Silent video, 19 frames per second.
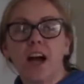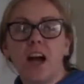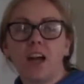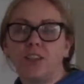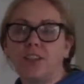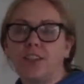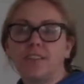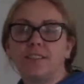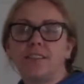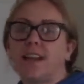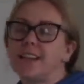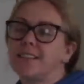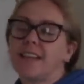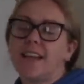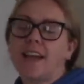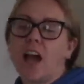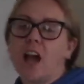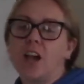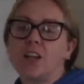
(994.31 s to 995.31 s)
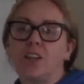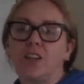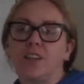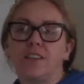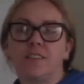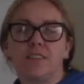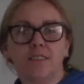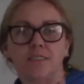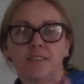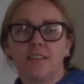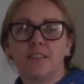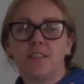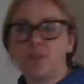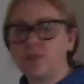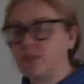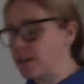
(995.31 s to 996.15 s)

onions. I say onions, use